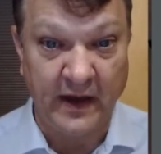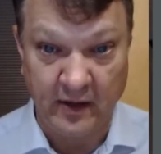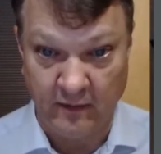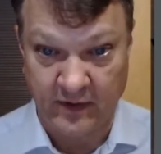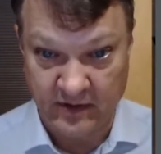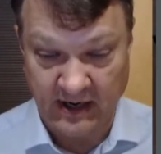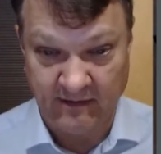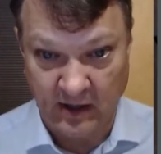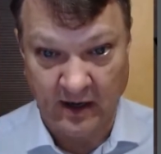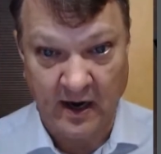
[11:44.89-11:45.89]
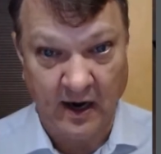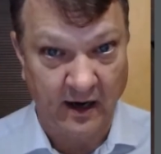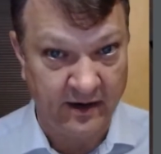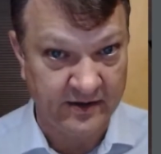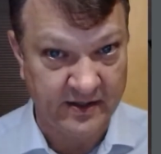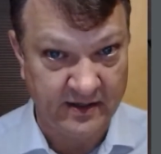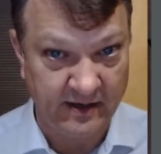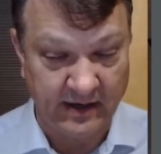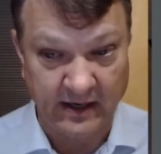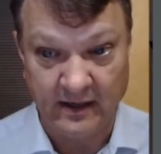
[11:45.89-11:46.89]
thank you for driving our car. Here's a
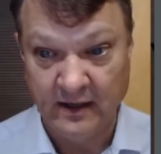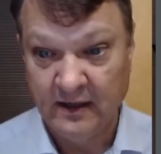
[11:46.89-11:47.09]
dividend.